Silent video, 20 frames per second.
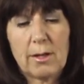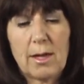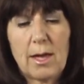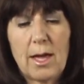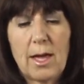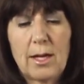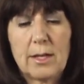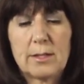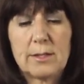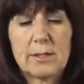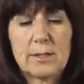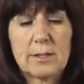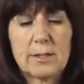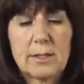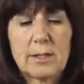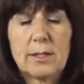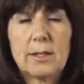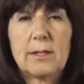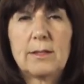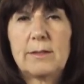And
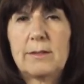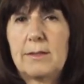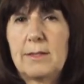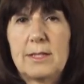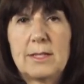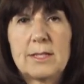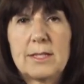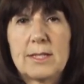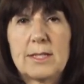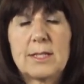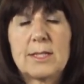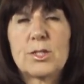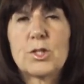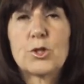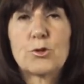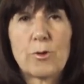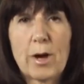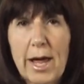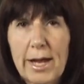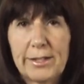this is the
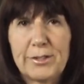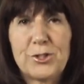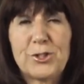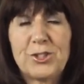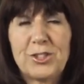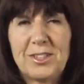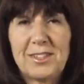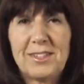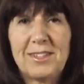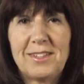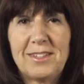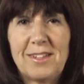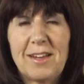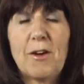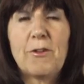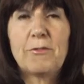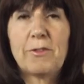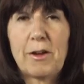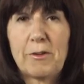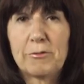strategy
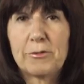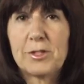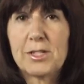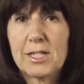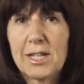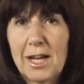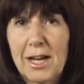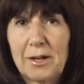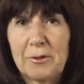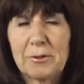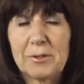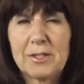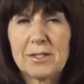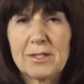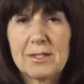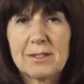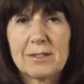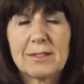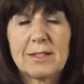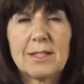of every
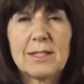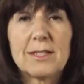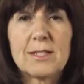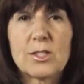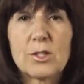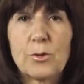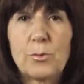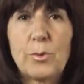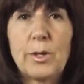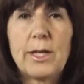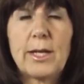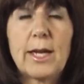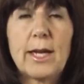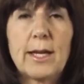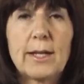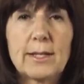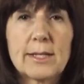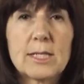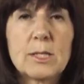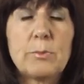tyrant. And so we
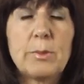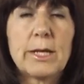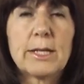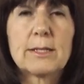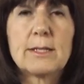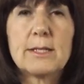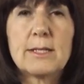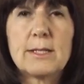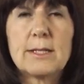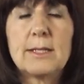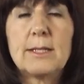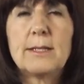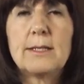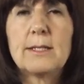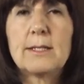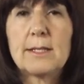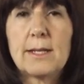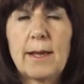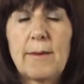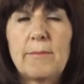can expect to see
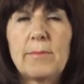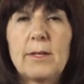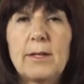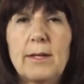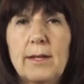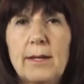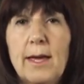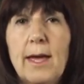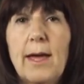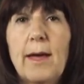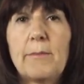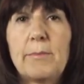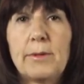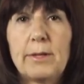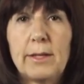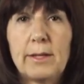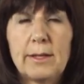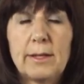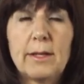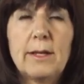the same thing
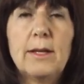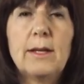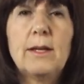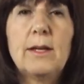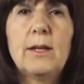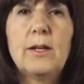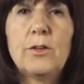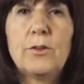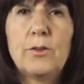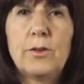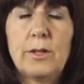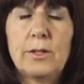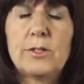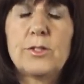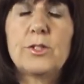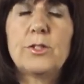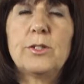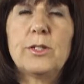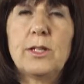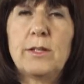happening.
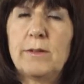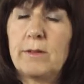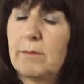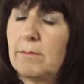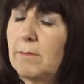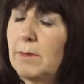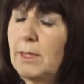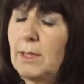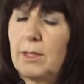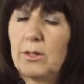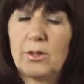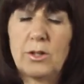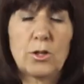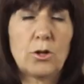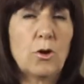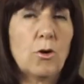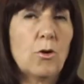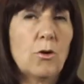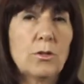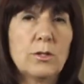The
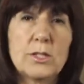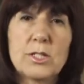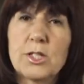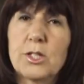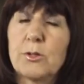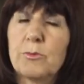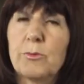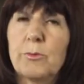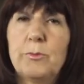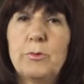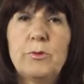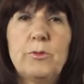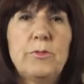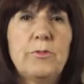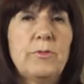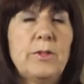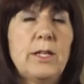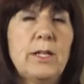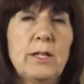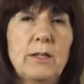goal is to
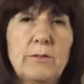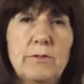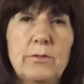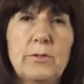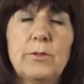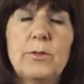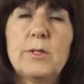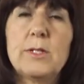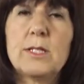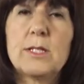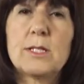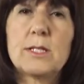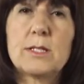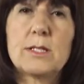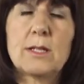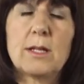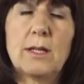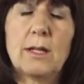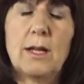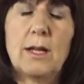remove the
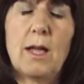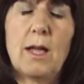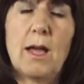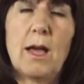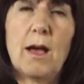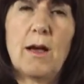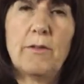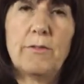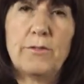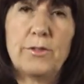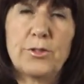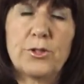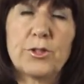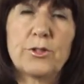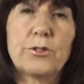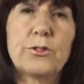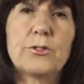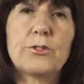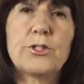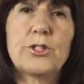influence of the
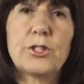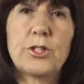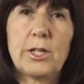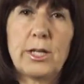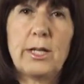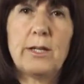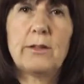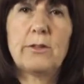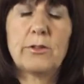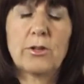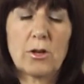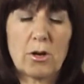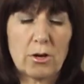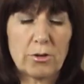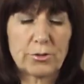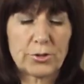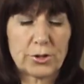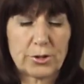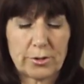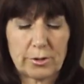church in the
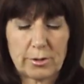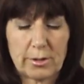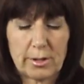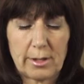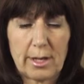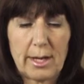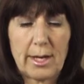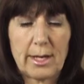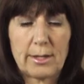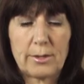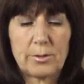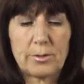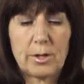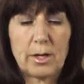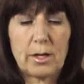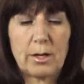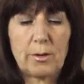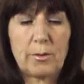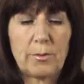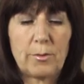culture. And
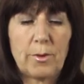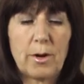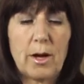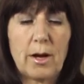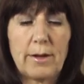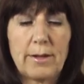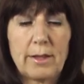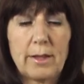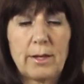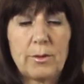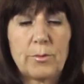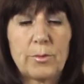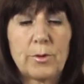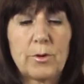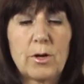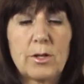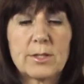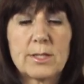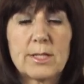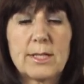I think
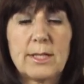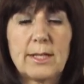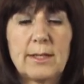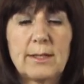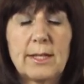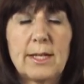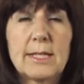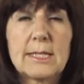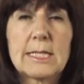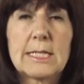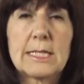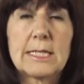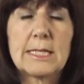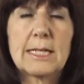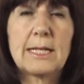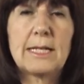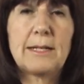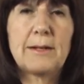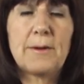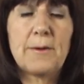we're all seeing that
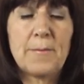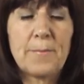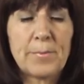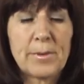today.